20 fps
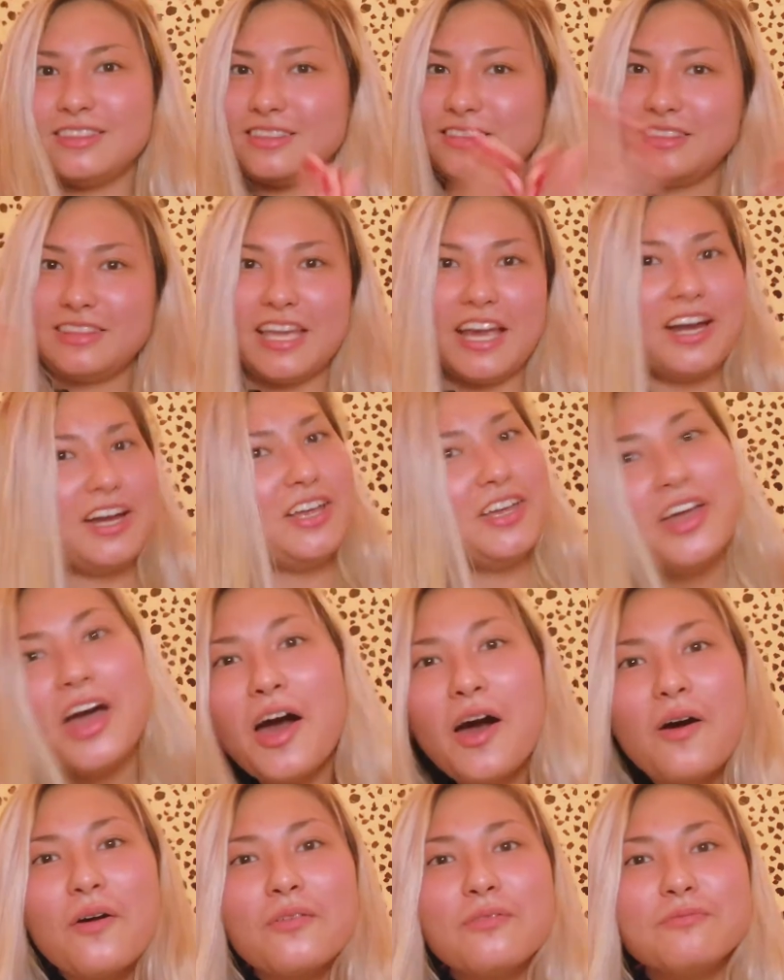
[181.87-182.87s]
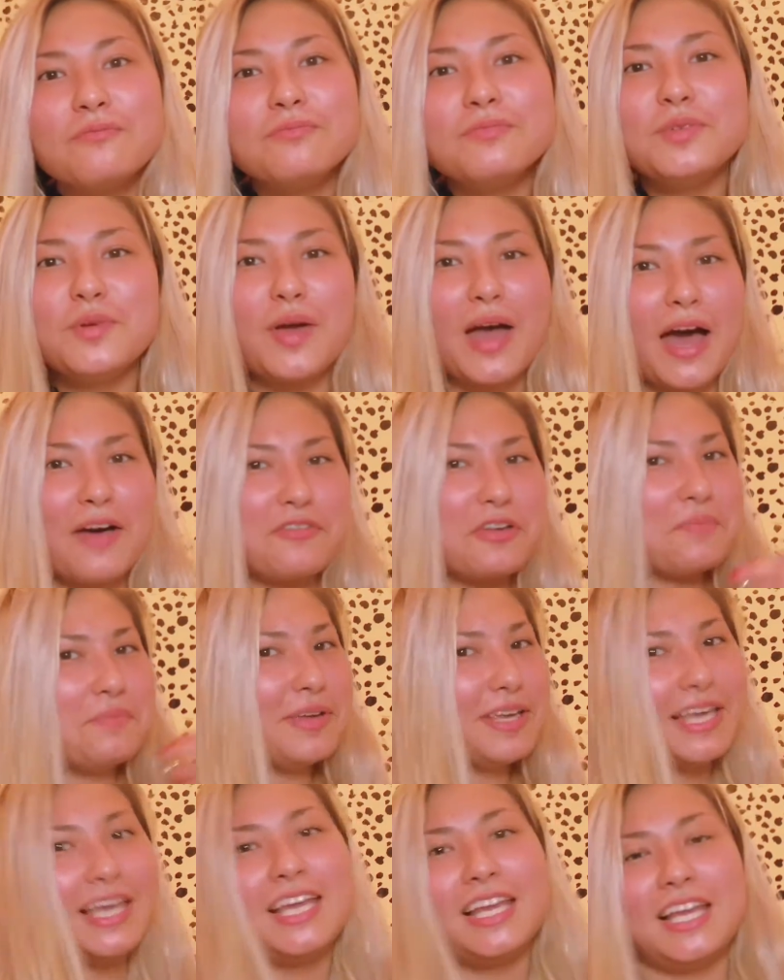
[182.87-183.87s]
There you go. You have a
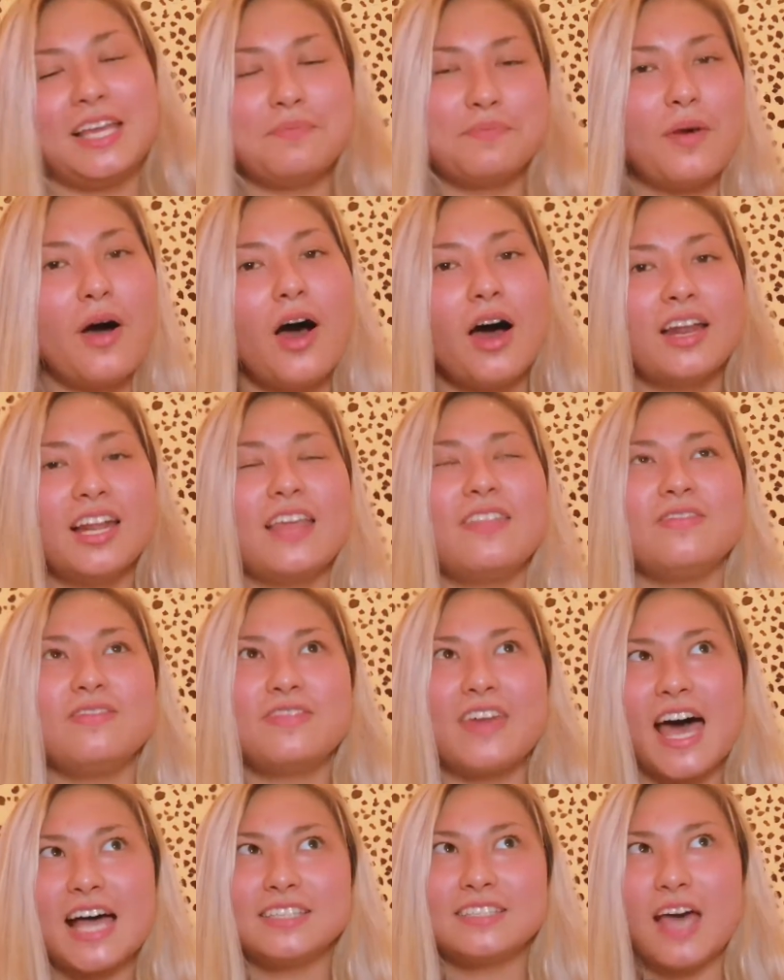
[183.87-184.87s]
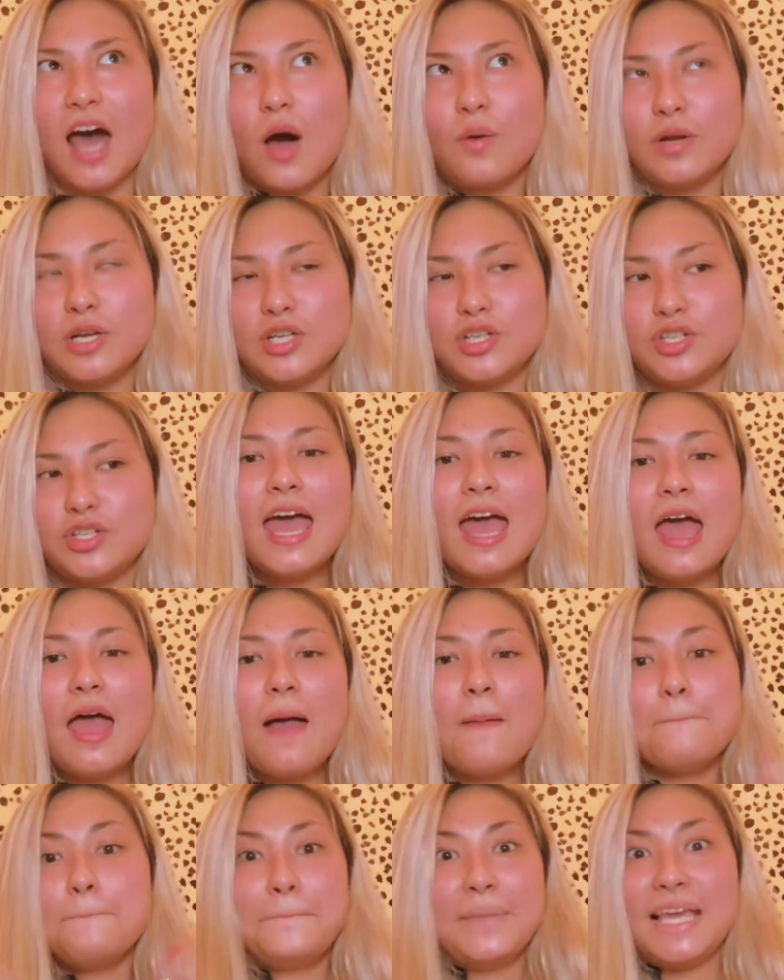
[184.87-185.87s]
bikini bot, and that's how it should
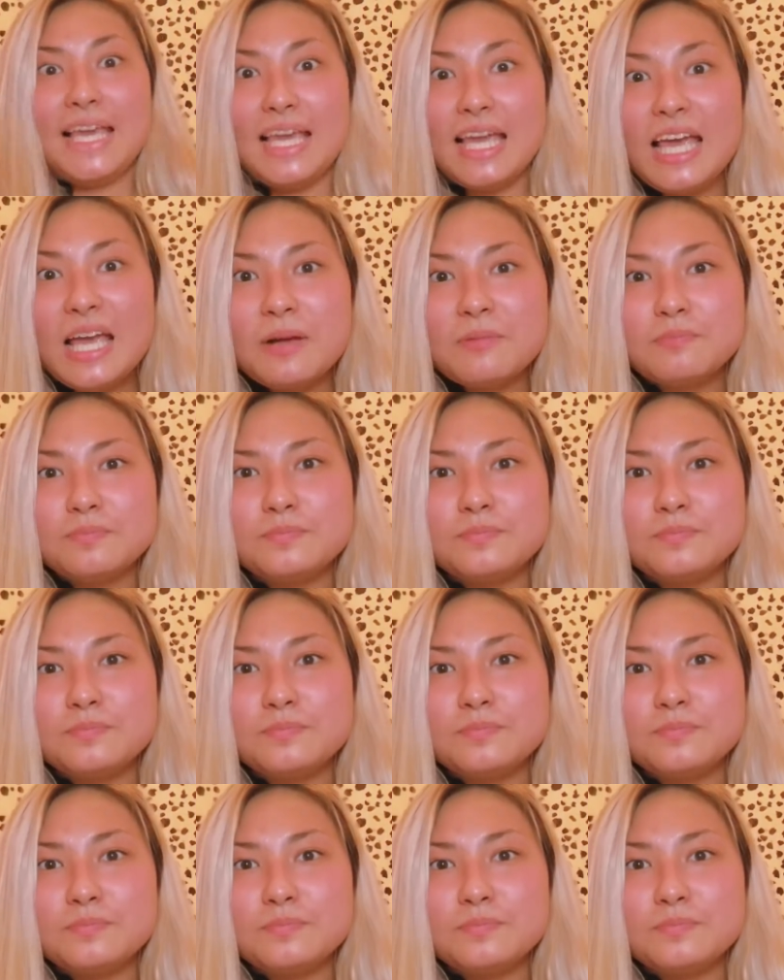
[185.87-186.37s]
be.